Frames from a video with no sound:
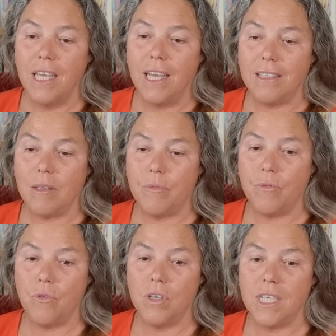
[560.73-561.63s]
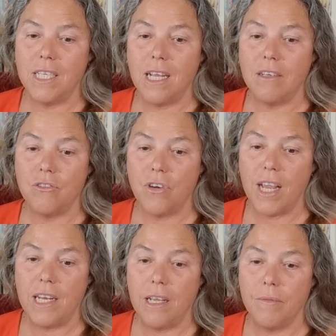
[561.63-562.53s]
except Thorn and Dunn
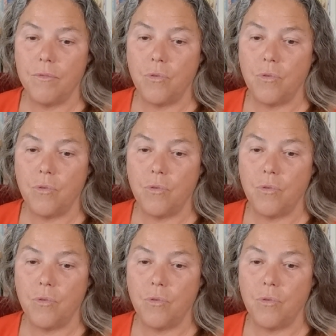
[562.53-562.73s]
training.